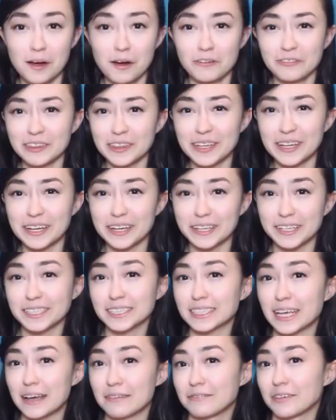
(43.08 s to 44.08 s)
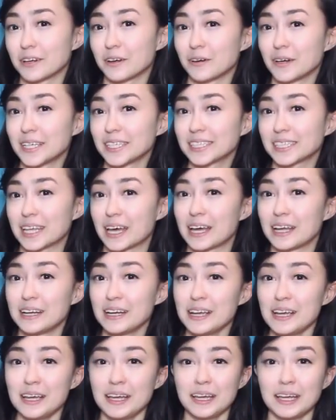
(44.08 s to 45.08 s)
Over the years, I've noticed
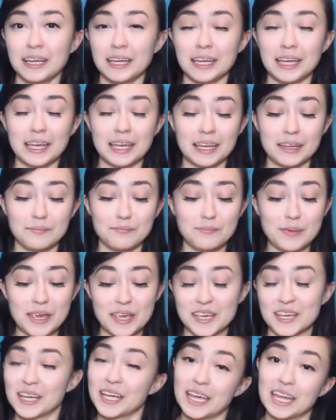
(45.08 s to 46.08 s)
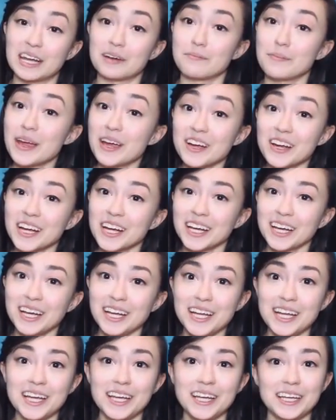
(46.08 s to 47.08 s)
that being in America
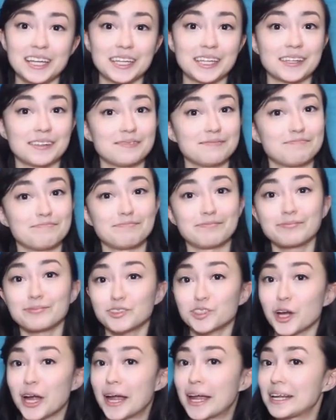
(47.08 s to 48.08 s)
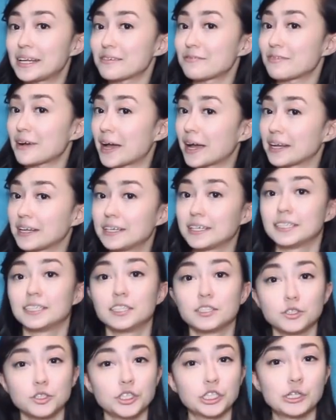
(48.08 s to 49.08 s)
and trying to find good
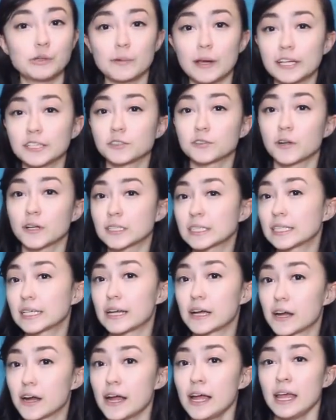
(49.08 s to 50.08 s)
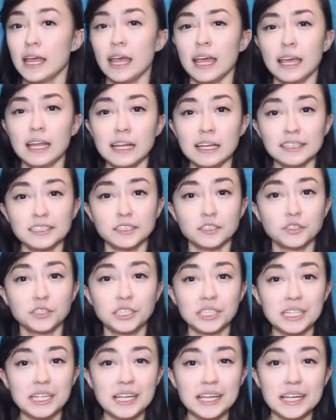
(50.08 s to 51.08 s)
sushi restaurants here, eating
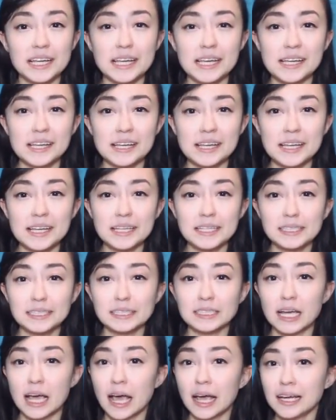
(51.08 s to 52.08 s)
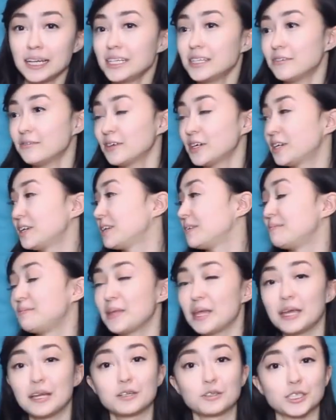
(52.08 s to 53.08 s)
sushi is kind of an
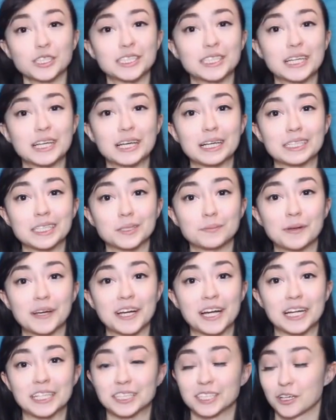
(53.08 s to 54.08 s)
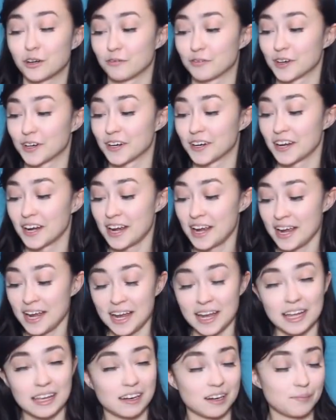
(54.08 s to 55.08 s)
interesting experience over
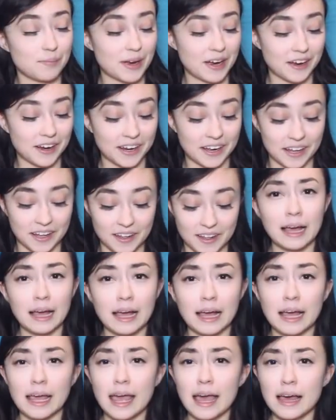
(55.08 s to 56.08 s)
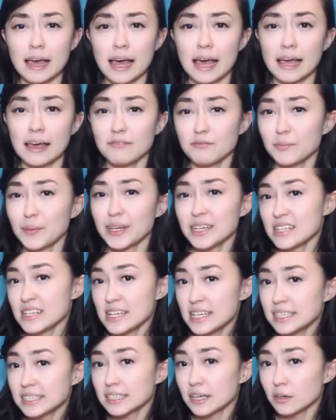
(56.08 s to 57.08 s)
in America. I haven't been to
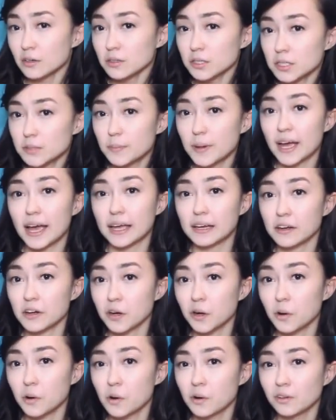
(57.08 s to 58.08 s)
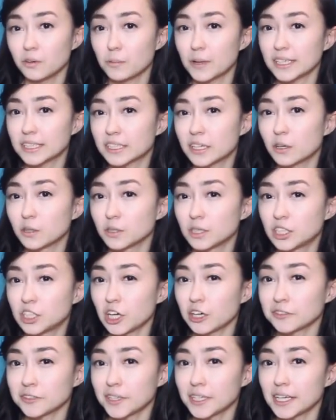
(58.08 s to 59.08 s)
the East Coast, but I know the West Coast
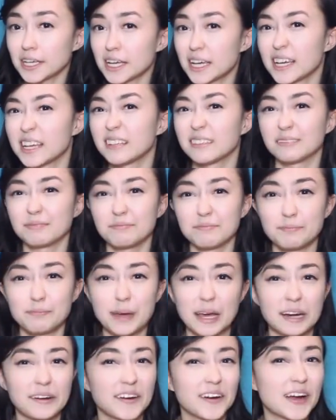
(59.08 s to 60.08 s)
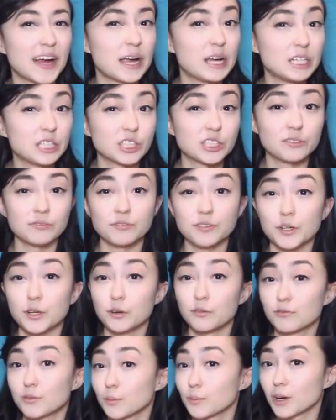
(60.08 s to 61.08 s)
generally better Asian
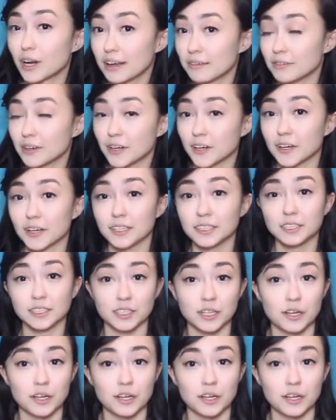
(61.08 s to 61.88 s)
food from what I've heard.